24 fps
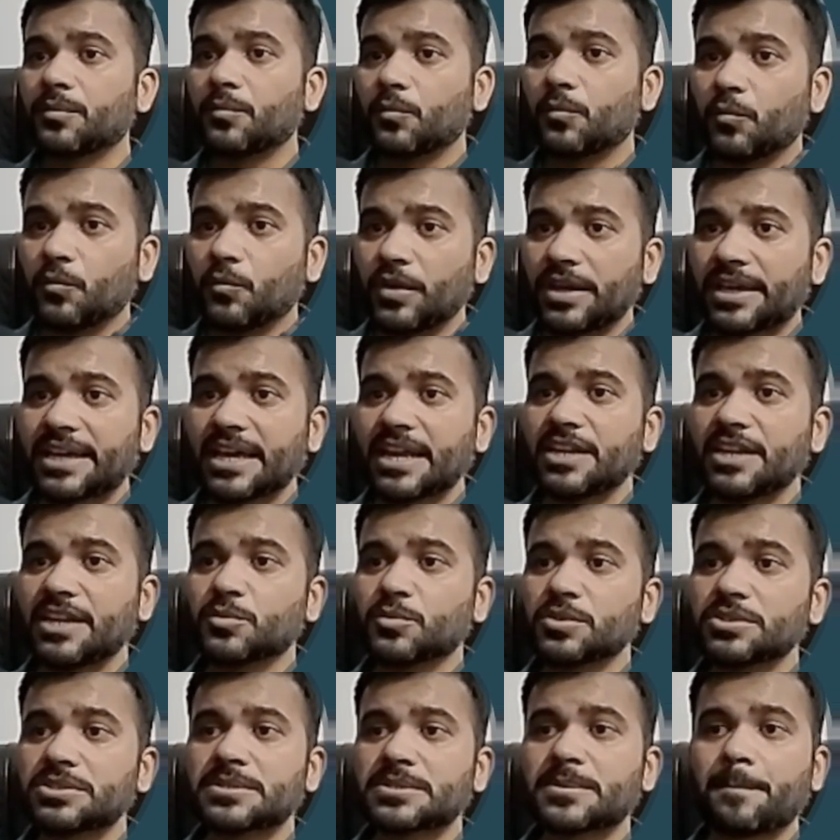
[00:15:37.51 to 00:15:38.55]
we can
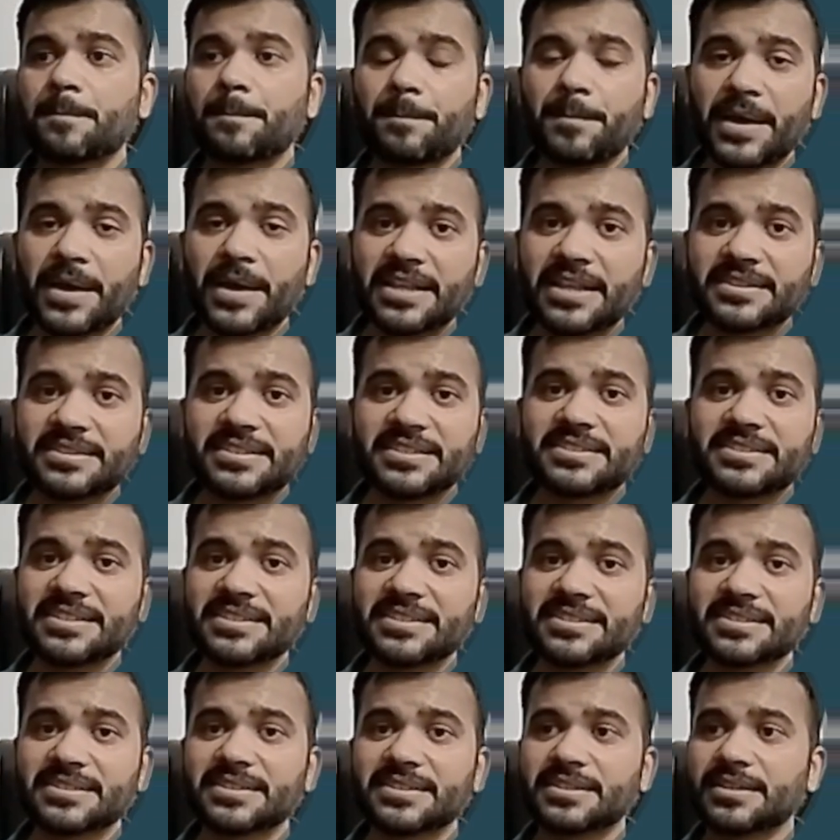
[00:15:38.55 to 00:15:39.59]
use
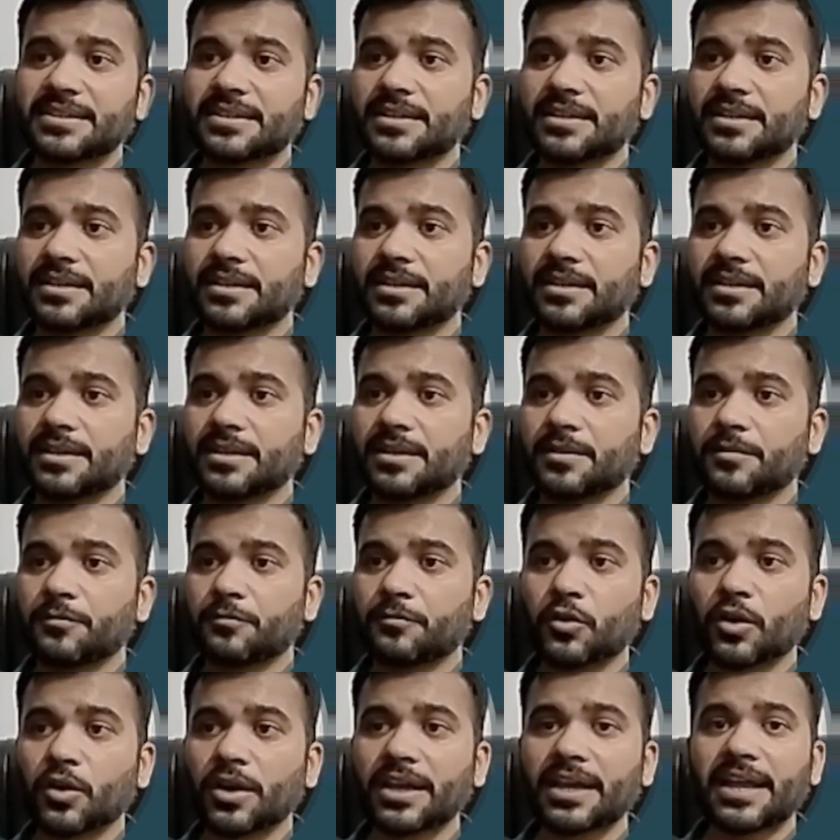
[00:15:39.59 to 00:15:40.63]
parenthesis
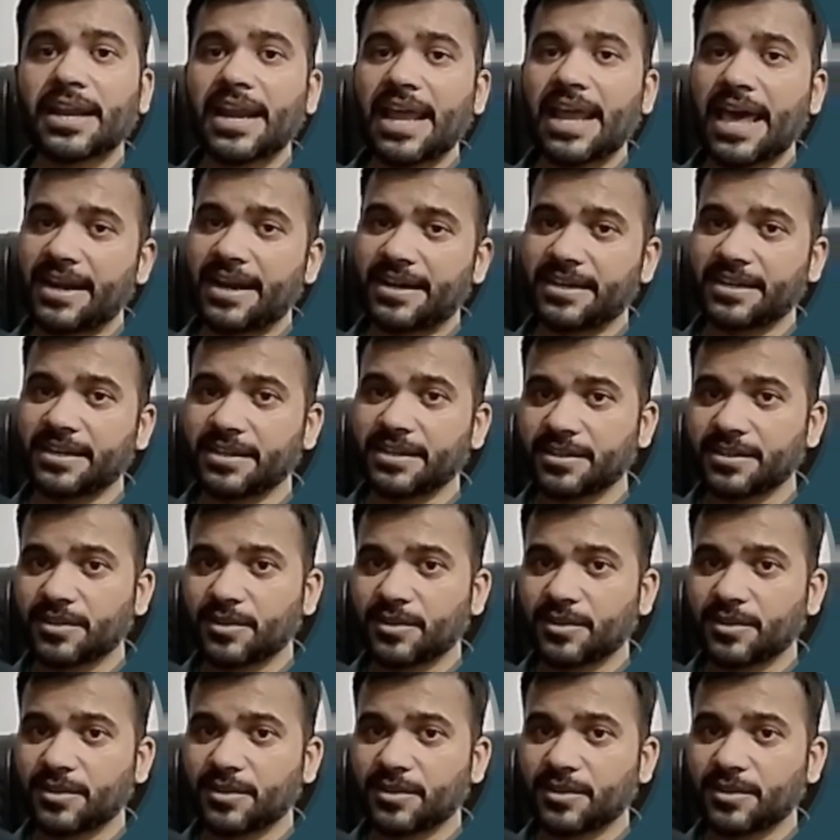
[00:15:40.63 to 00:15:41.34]
for clarity.